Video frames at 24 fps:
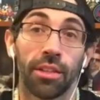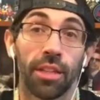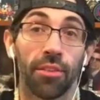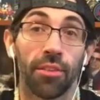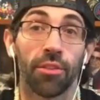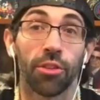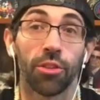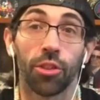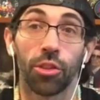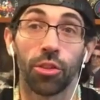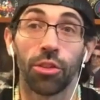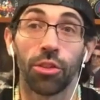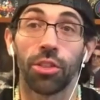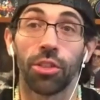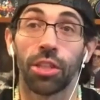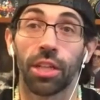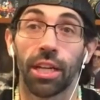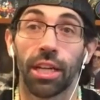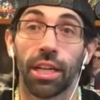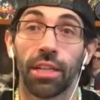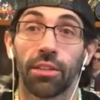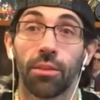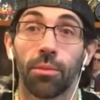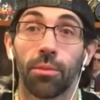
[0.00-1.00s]
David
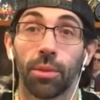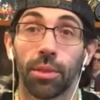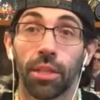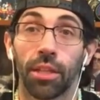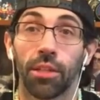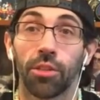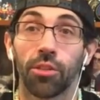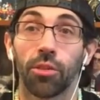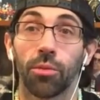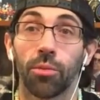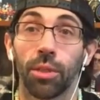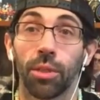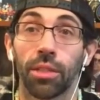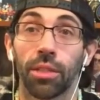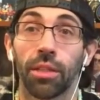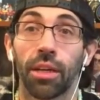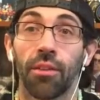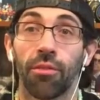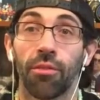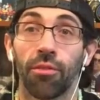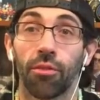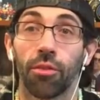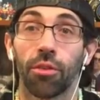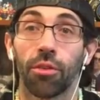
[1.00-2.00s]
Jiricek has the potential to be a
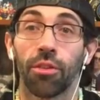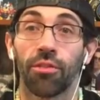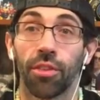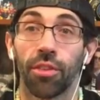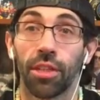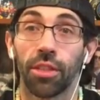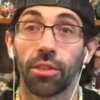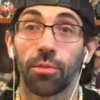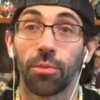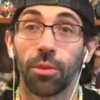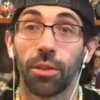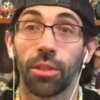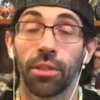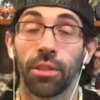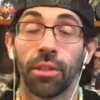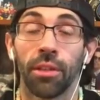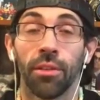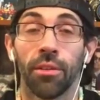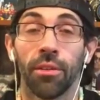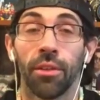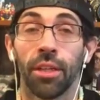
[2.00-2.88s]
top 4 defenseman.